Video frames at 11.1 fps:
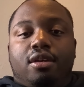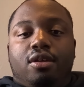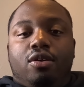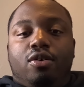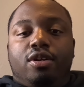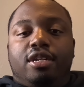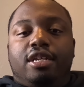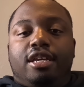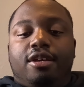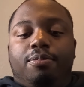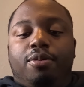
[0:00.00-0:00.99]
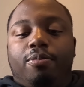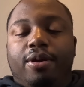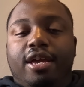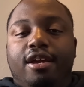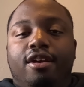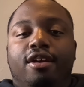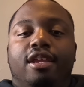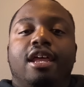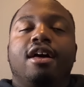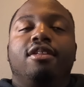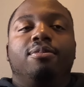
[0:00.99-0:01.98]
in order to get prepared and
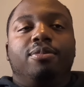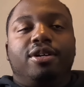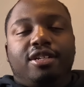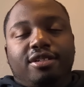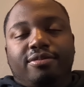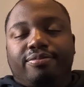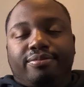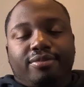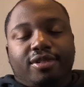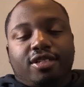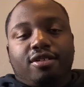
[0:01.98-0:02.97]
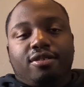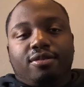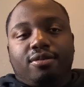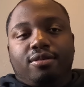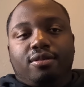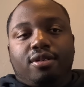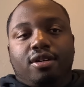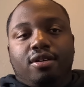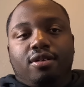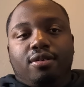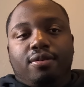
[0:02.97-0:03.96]
have the money. So,
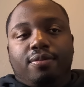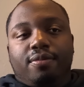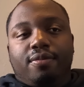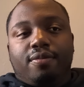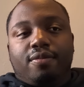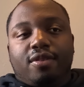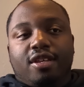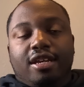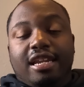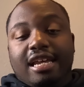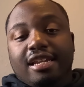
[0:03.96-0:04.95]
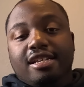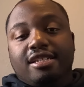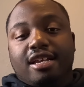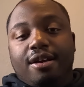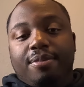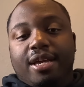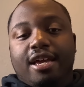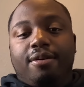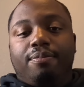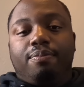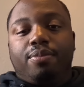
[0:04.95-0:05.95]
um, and at this time it
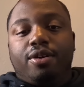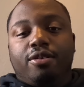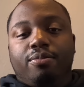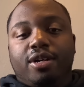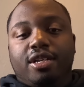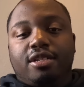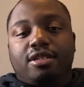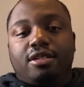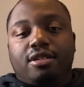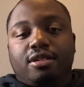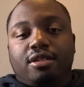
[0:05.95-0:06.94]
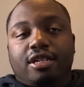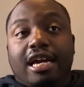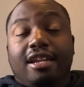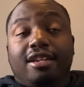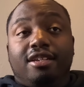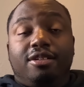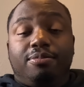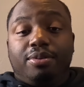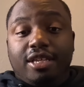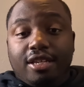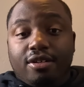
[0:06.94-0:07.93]
had pretty much kind of
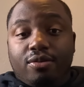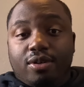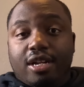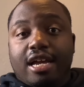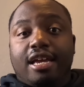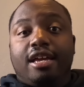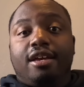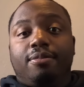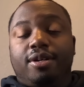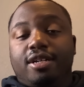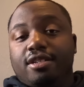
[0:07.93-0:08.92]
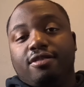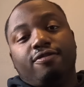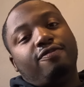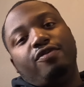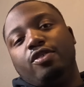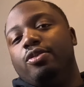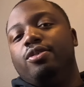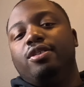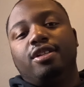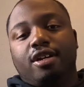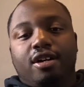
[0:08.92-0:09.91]
depleted what I had because of
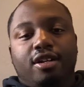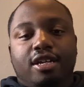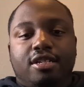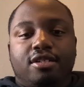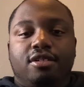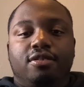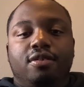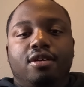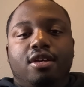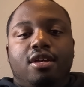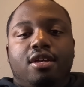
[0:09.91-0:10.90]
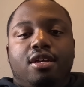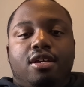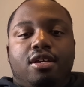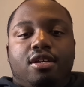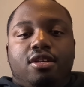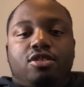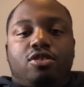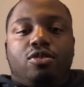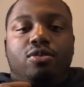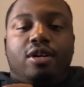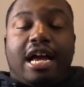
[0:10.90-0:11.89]
fuel and all that stuff.
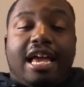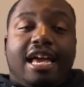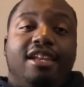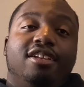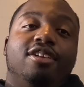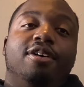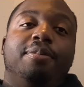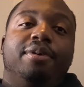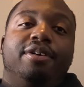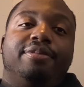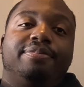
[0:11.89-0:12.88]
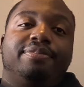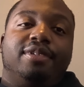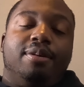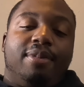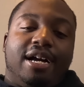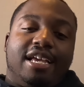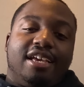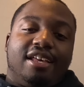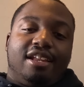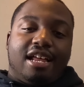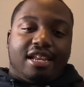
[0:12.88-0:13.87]
So I had the number in my
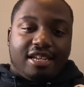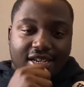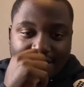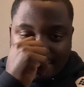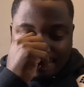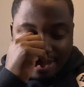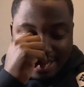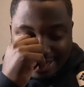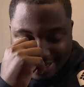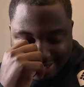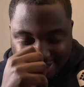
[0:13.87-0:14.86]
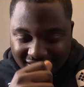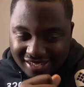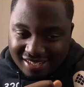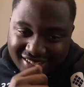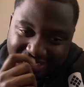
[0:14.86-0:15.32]
head I needed to make,